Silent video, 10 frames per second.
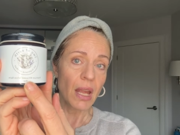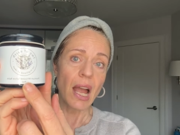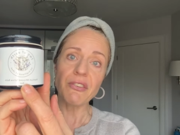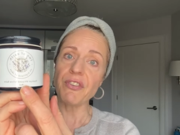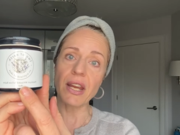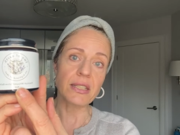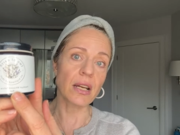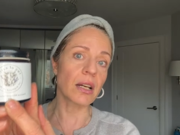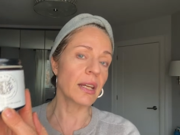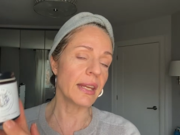I find
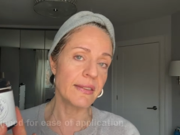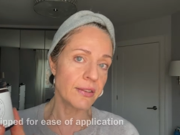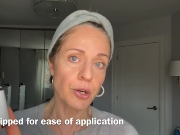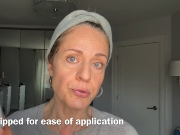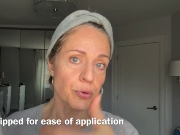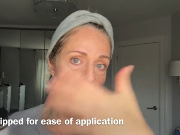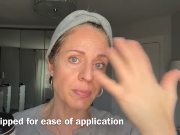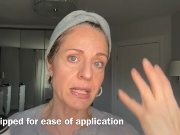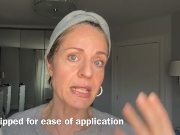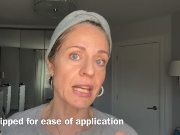are easier for
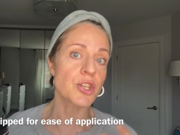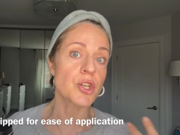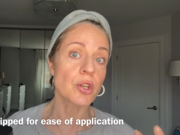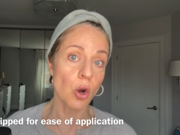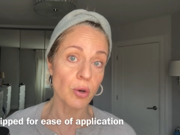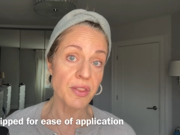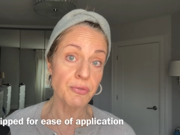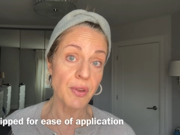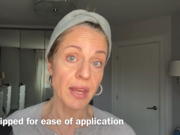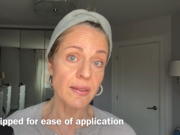application on the
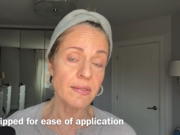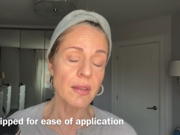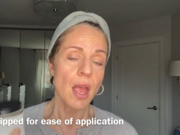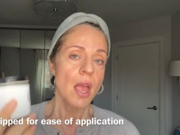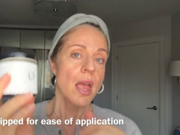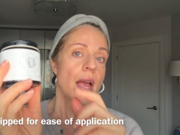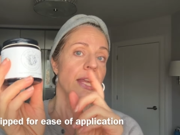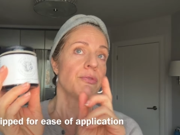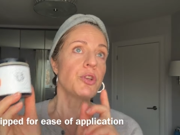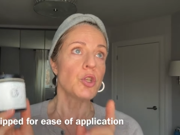face.
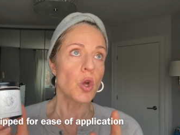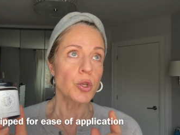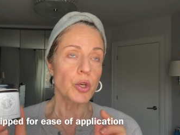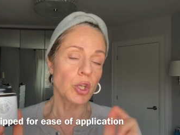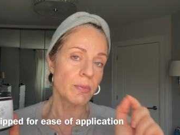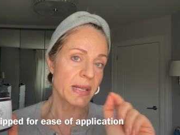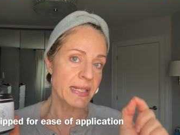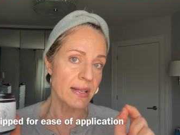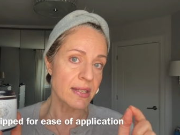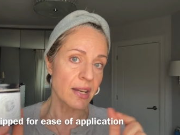If you know you're going to be
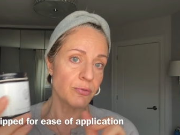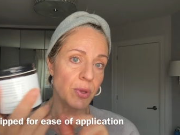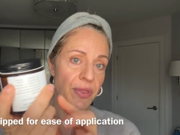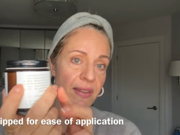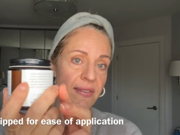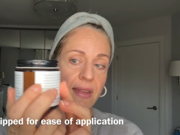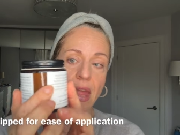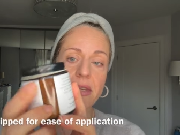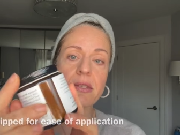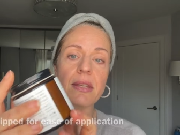sensitive with the
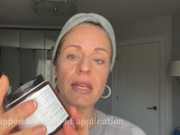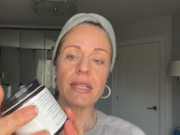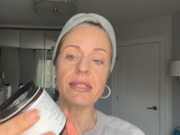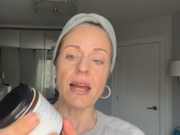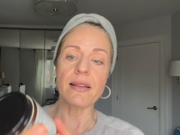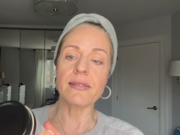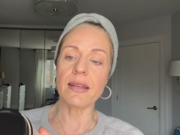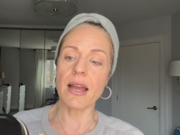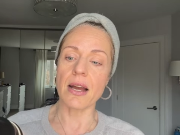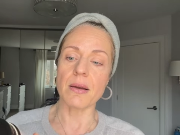scent, it does
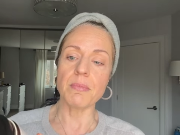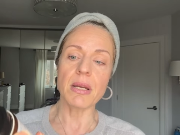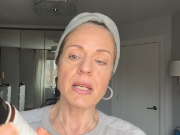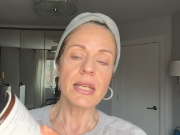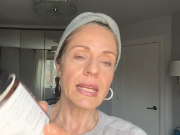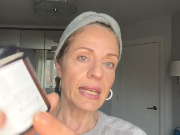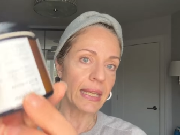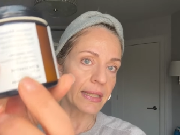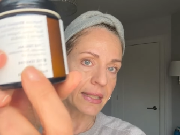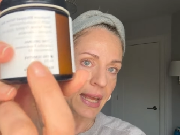come
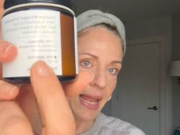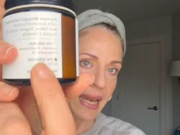in a